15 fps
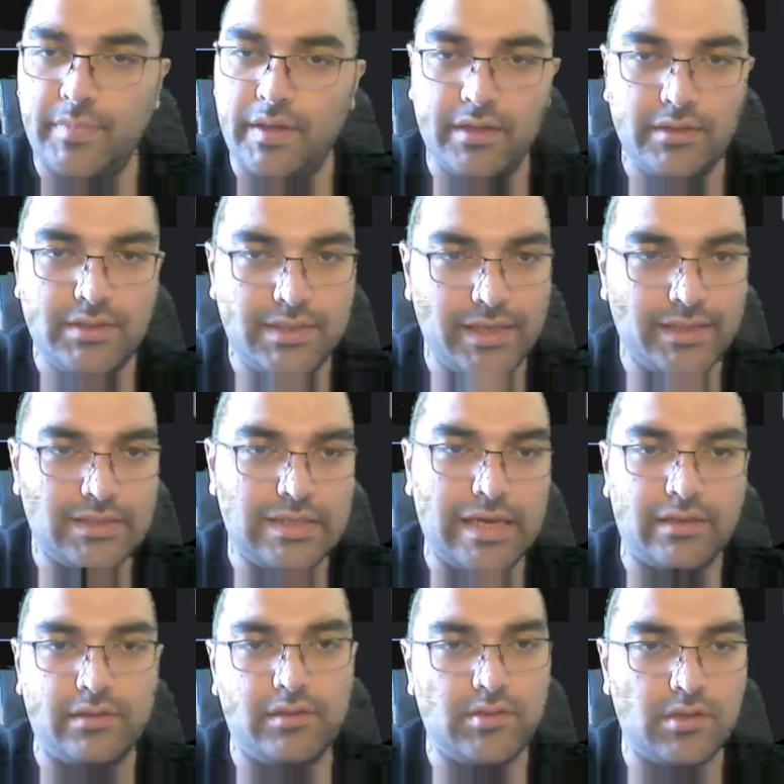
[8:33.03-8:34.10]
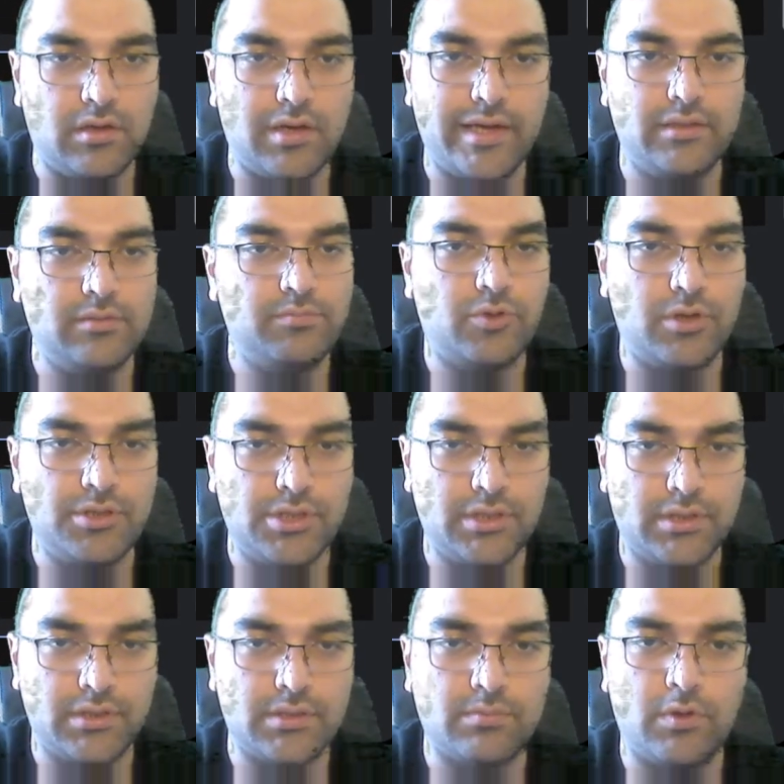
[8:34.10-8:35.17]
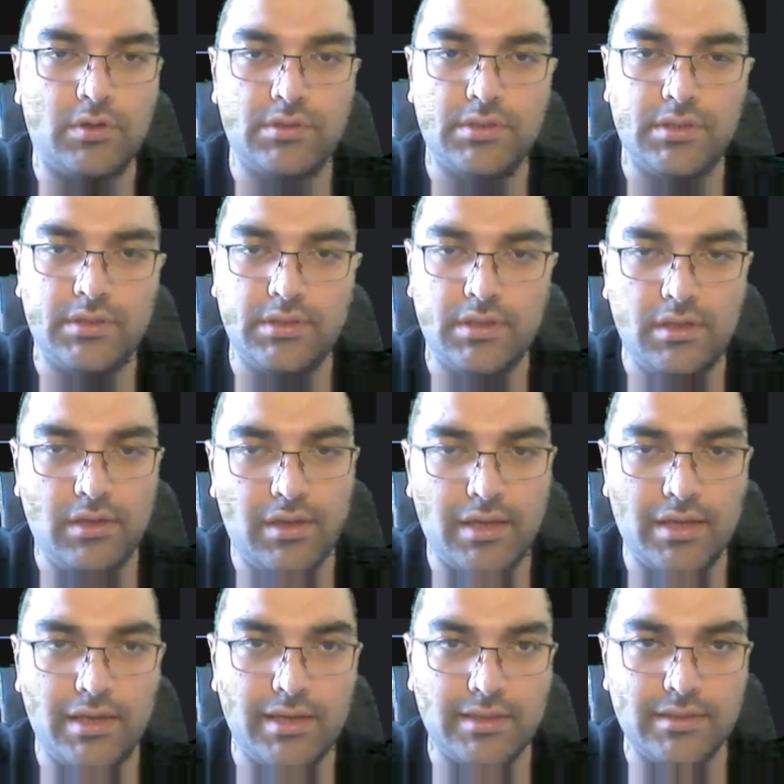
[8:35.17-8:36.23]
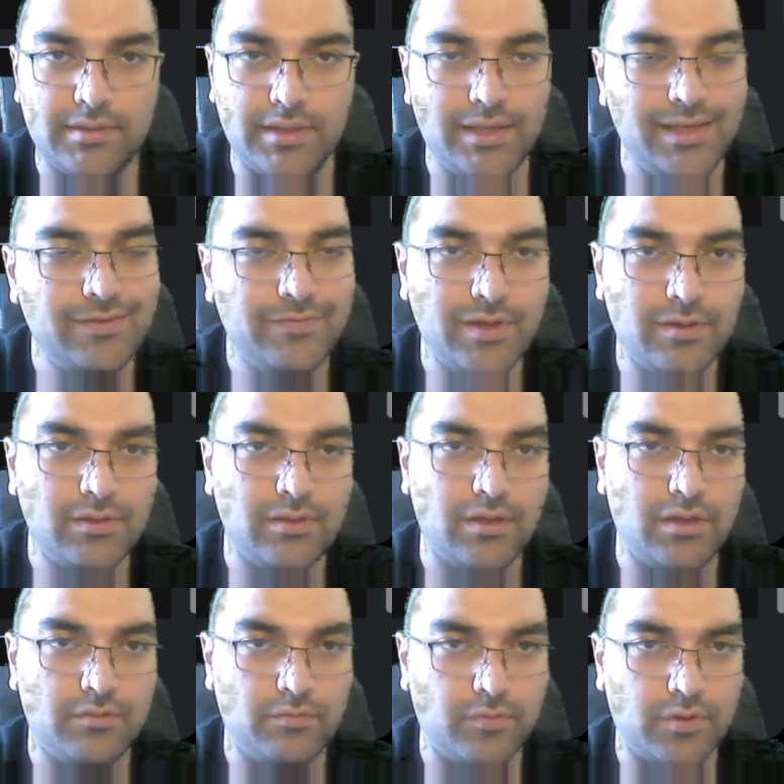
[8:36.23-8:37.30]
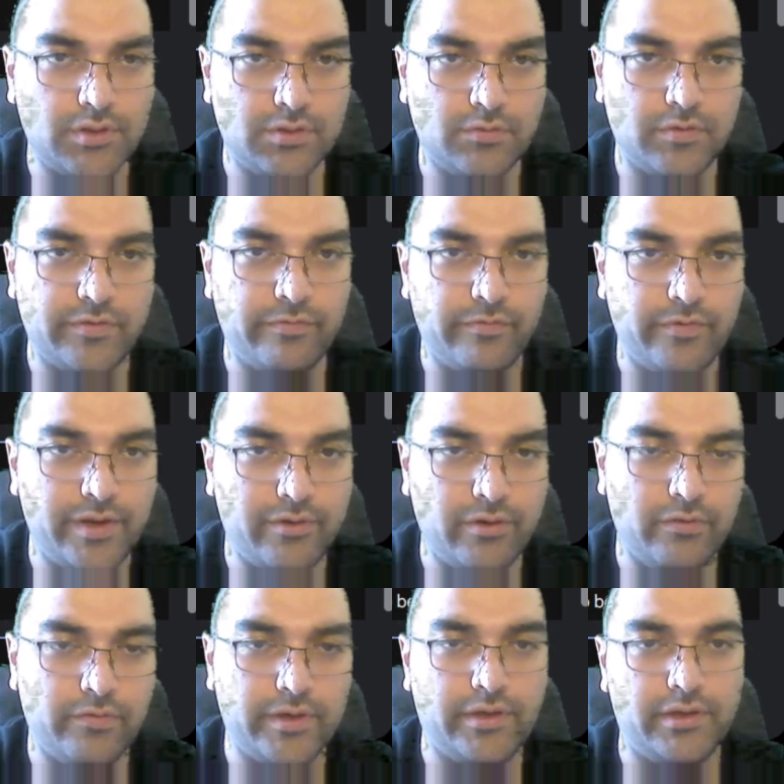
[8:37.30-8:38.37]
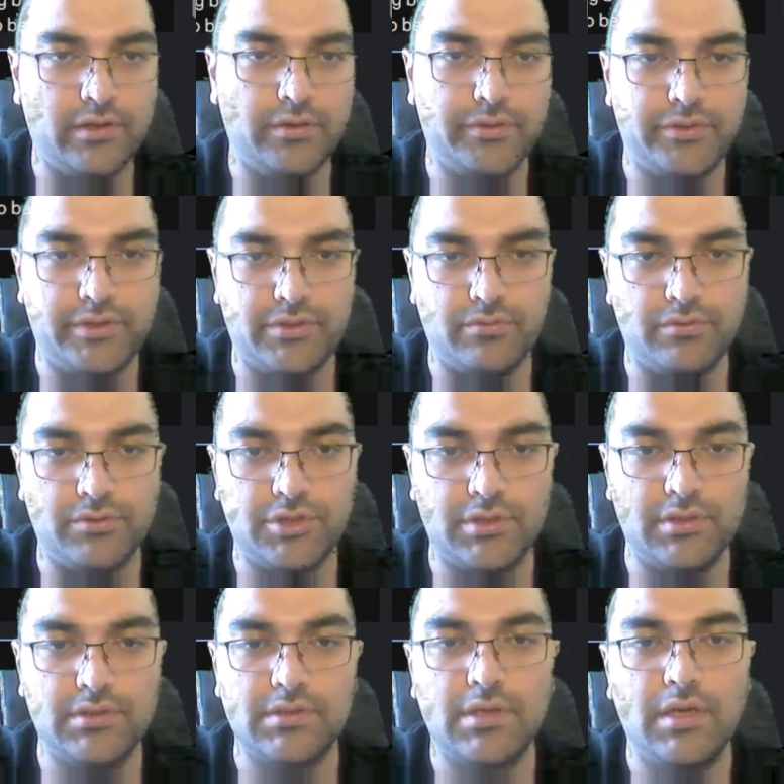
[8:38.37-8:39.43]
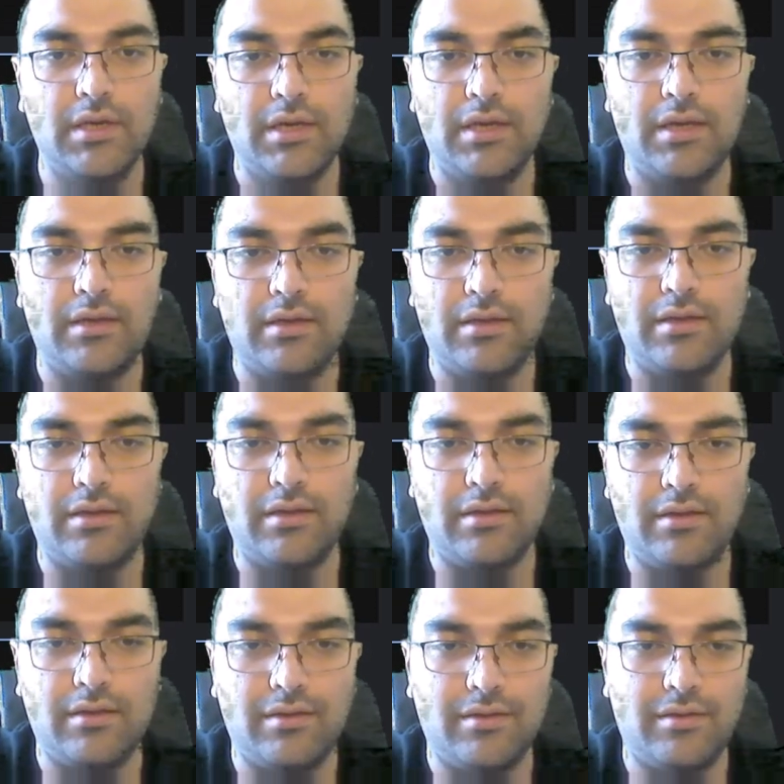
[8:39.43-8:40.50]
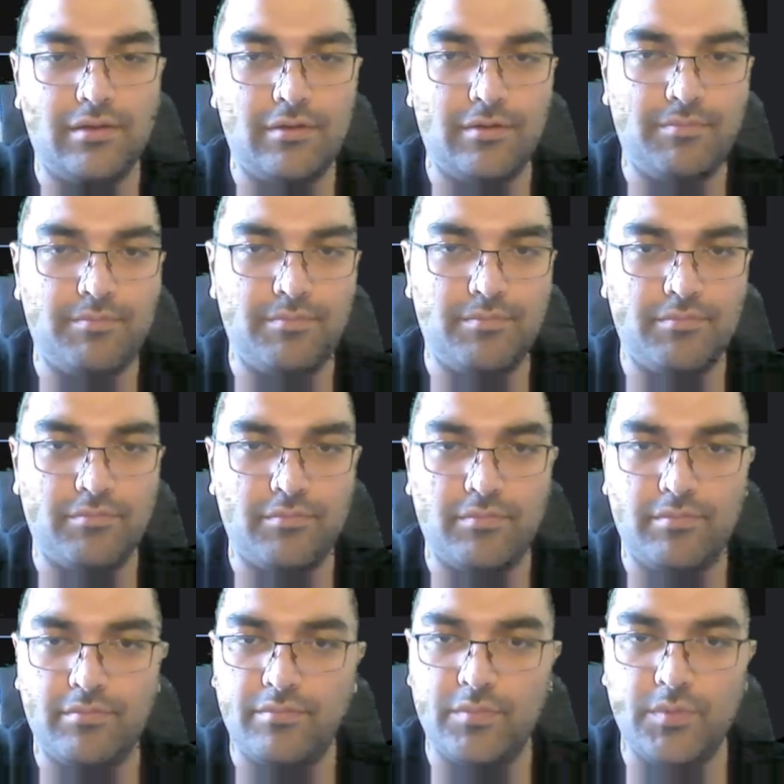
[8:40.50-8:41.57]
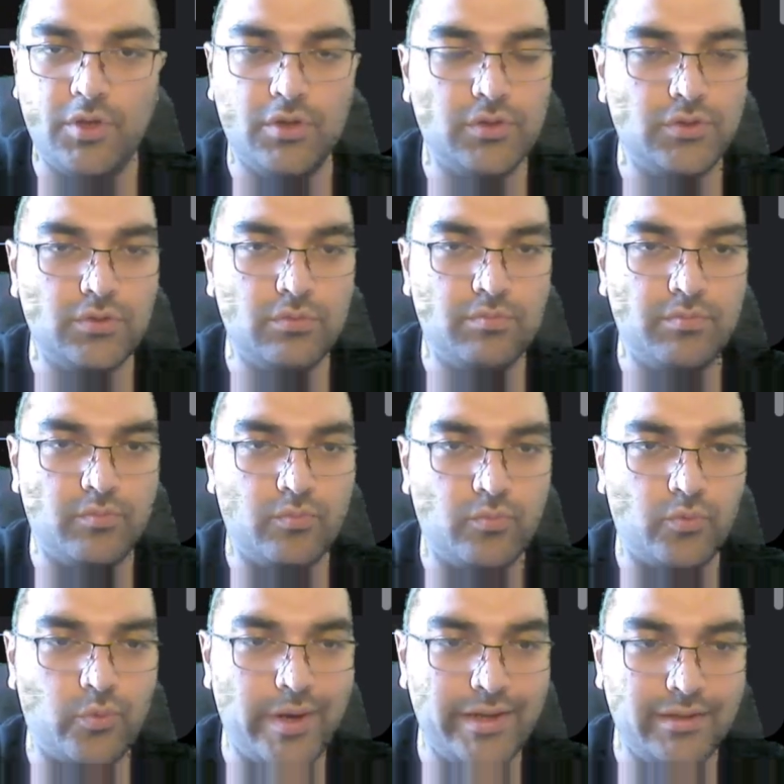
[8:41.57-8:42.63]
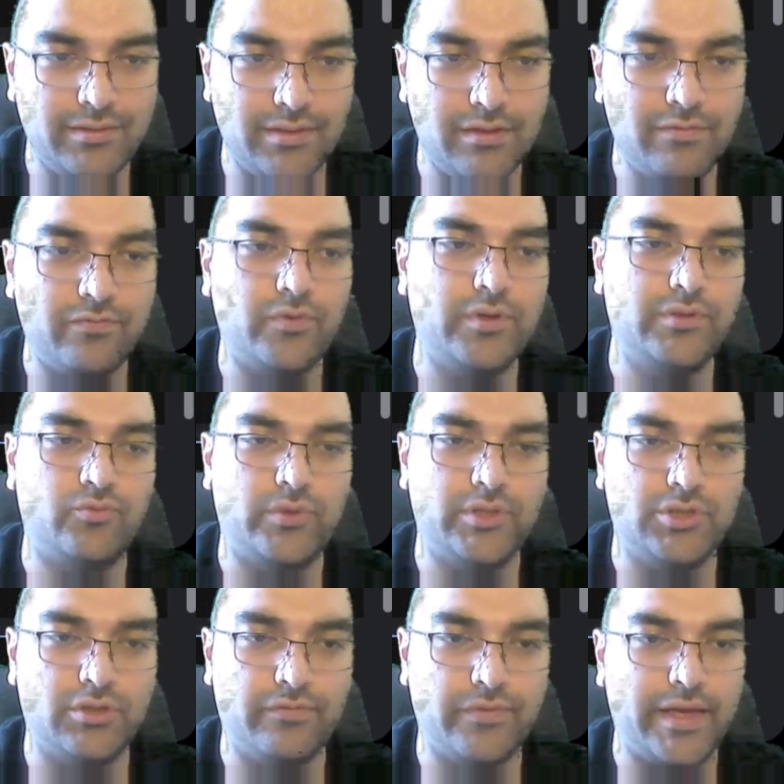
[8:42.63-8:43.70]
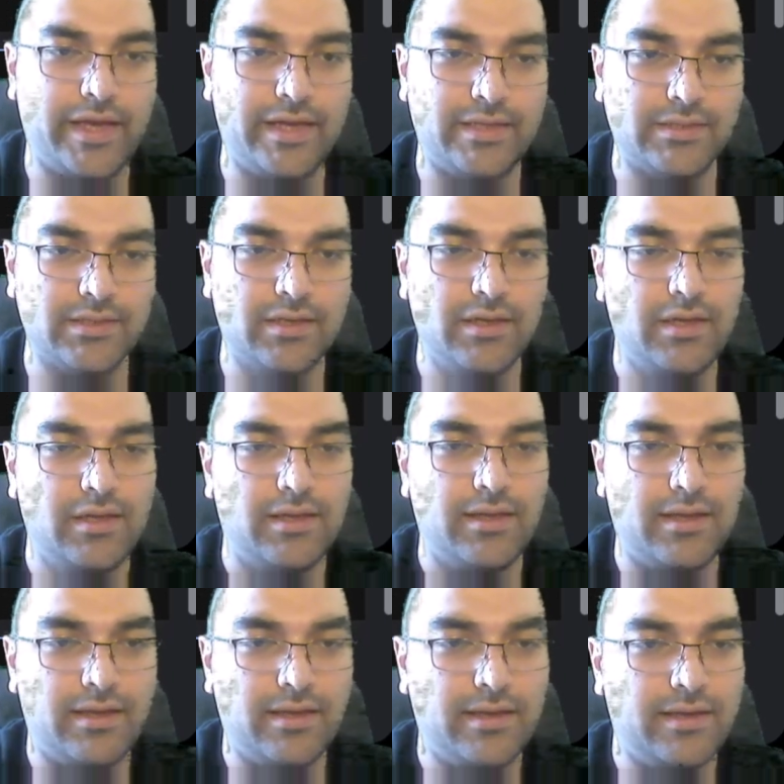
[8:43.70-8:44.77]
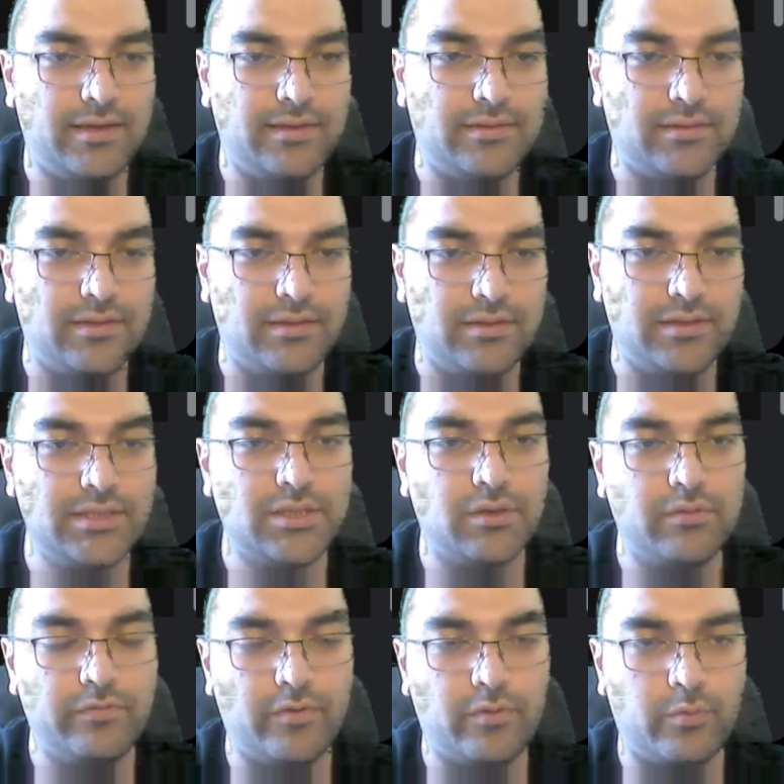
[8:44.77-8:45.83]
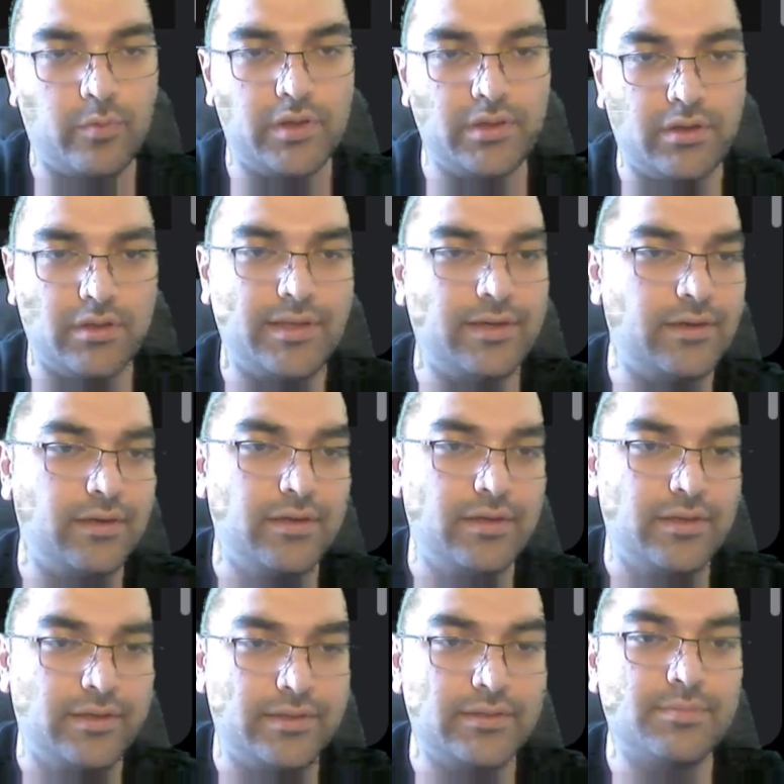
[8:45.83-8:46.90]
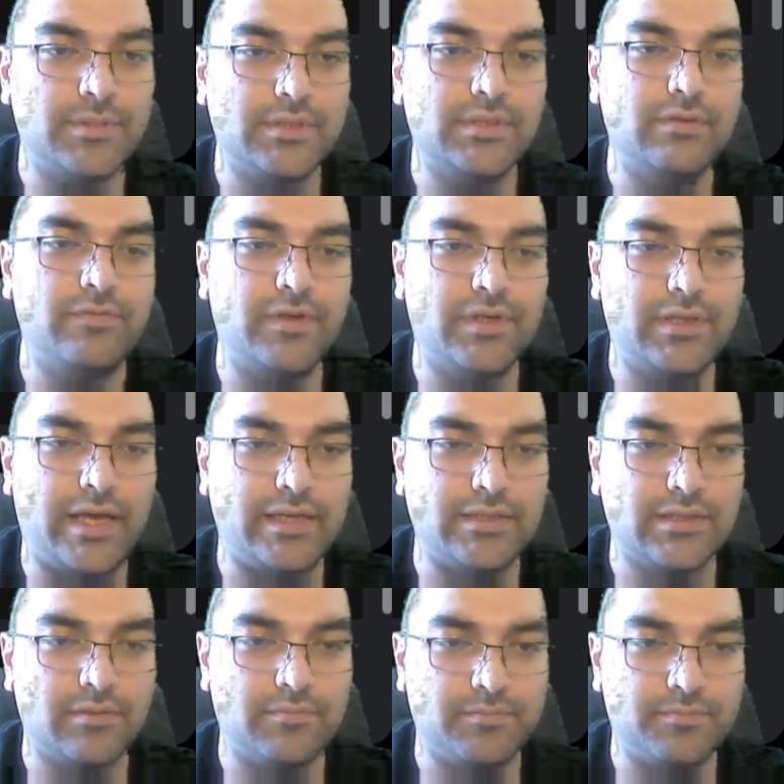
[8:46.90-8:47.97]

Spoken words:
It's exactly Zaha Hadid project, the smart city, and even it works with very, very low resolution. You could do different range of tasks, and let's go for one other specific task.